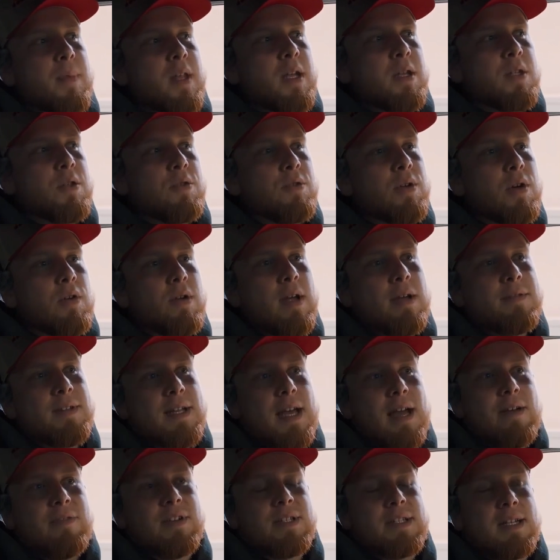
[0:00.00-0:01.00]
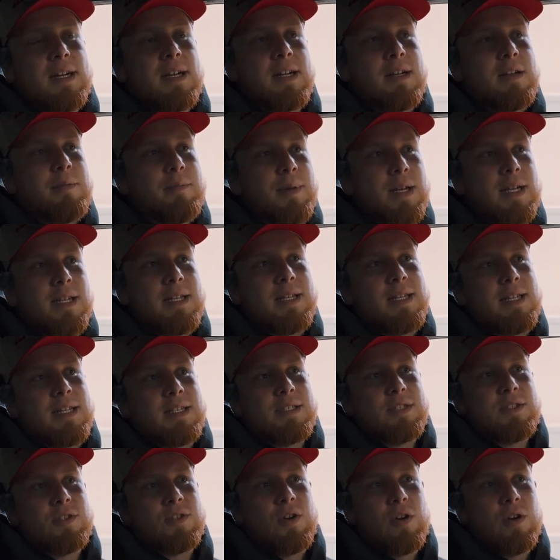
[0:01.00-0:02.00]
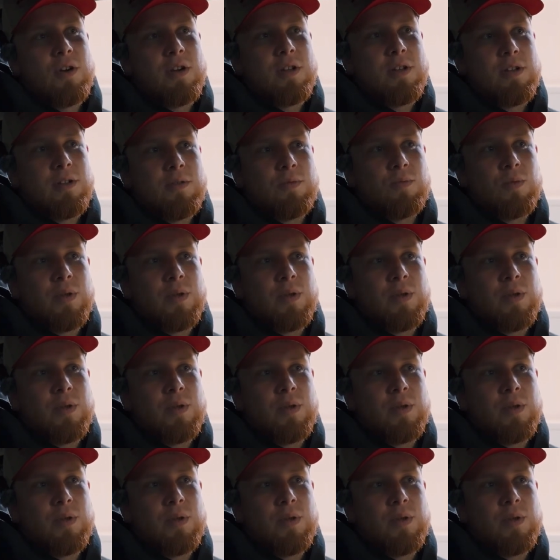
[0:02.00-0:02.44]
you don't have to have a ton of money to get started.